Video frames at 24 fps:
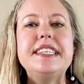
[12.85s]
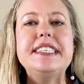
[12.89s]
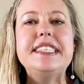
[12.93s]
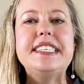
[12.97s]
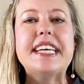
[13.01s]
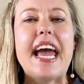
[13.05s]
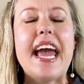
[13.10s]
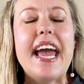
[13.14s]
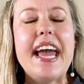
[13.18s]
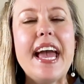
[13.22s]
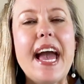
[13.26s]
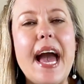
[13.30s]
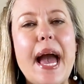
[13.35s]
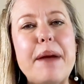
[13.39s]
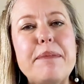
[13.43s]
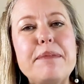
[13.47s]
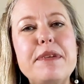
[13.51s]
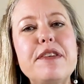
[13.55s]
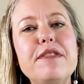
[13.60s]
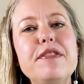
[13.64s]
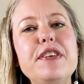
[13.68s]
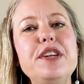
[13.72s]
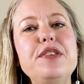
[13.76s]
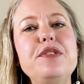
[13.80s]
Today, I'm
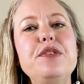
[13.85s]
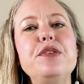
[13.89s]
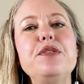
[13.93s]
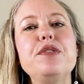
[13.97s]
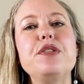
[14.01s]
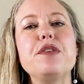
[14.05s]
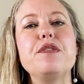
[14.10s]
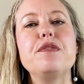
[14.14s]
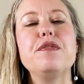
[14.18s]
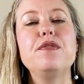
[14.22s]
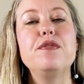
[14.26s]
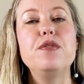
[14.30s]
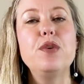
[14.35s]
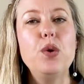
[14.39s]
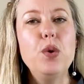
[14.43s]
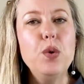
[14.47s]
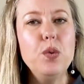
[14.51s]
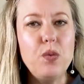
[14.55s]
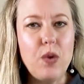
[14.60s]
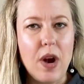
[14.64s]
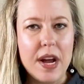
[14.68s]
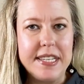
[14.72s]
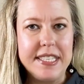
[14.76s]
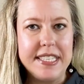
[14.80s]
giving you the
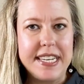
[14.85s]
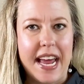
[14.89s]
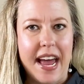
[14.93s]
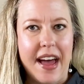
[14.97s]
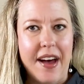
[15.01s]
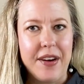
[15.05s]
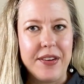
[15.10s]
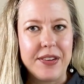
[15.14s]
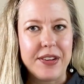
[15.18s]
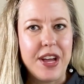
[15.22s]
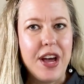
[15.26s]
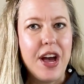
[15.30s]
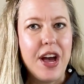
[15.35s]
full rundown